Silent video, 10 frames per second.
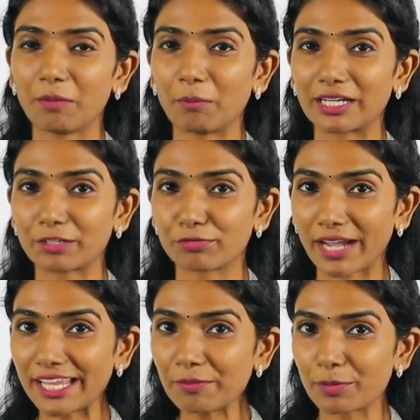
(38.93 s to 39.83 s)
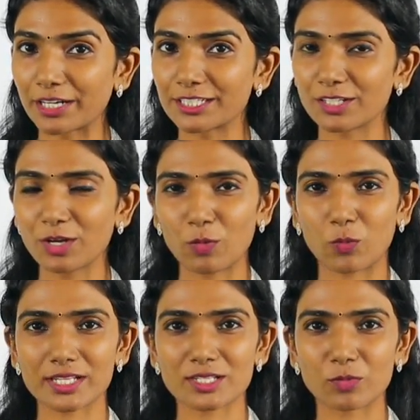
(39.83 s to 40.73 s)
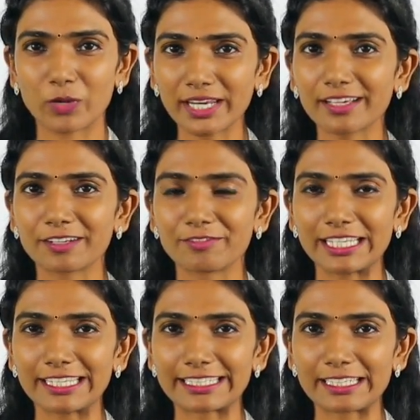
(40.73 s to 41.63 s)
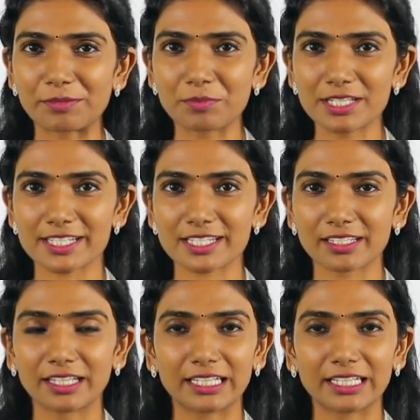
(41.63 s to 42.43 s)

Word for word: But the fine print was very conveniently missed